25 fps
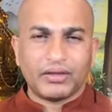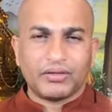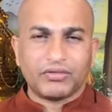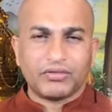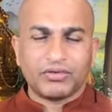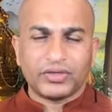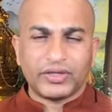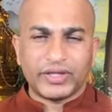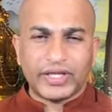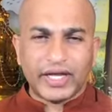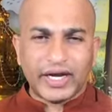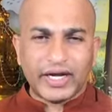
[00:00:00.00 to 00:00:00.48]

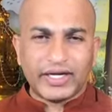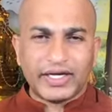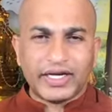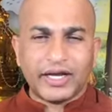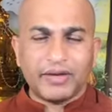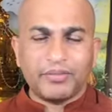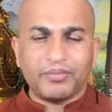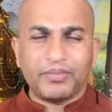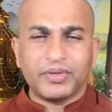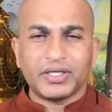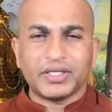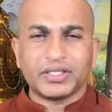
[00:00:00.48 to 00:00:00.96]
So that
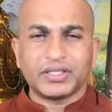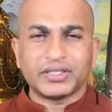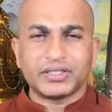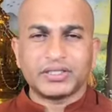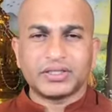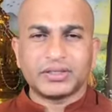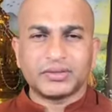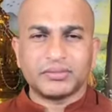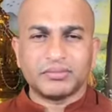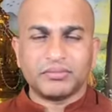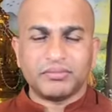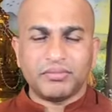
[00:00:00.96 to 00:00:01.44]

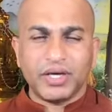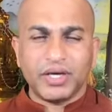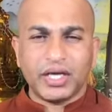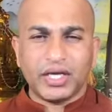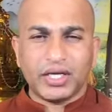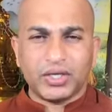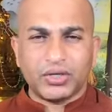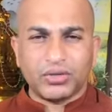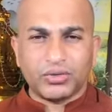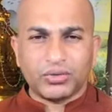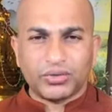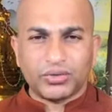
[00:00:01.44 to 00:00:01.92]
happiness
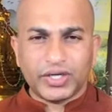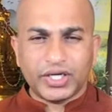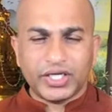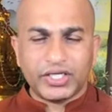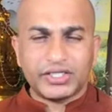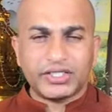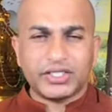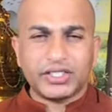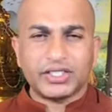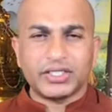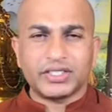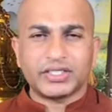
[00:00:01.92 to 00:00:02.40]
make you
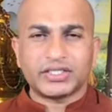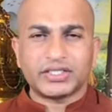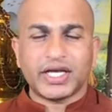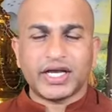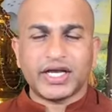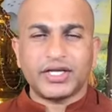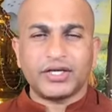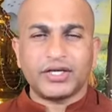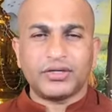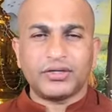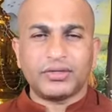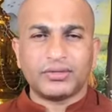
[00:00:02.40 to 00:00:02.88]
rich
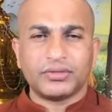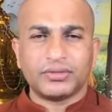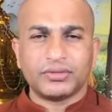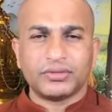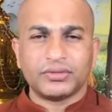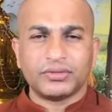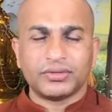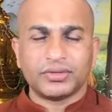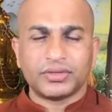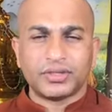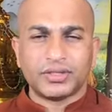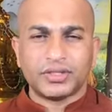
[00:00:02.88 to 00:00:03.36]
inside you,
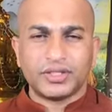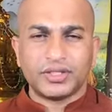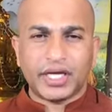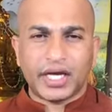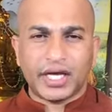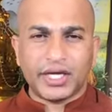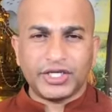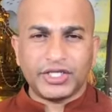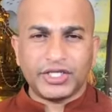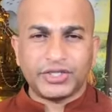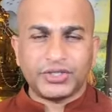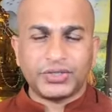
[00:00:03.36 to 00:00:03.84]

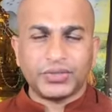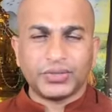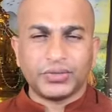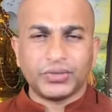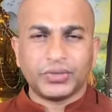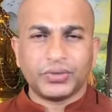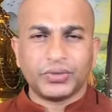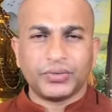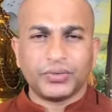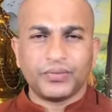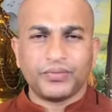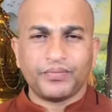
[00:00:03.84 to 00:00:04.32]
nourish
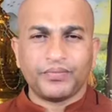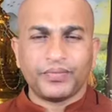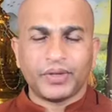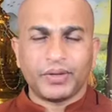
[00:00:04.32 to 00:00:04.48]
you,